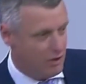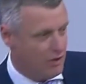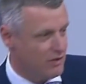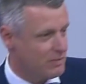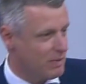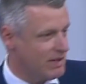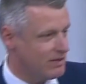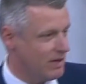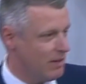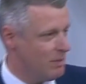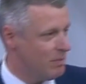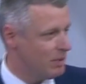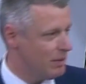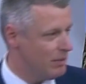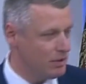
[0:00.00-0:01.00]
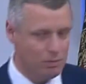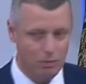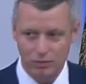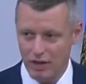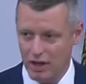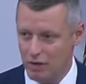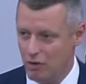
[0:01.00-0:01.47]
who have spent time in Plymouth
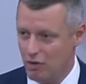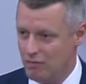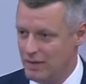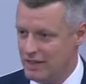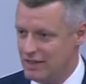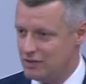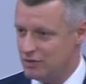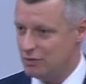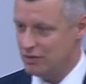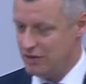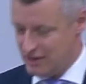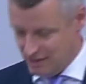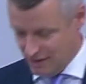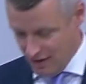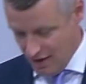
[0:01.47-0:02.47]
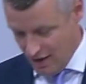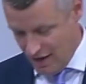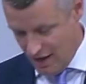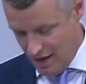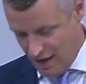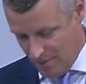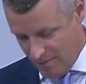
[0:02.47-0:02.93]
will know of many stories
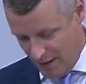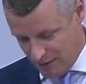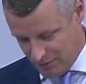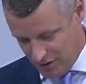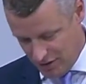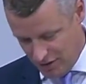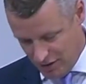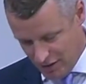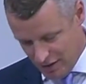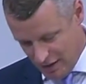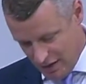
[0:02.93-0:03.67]
about her.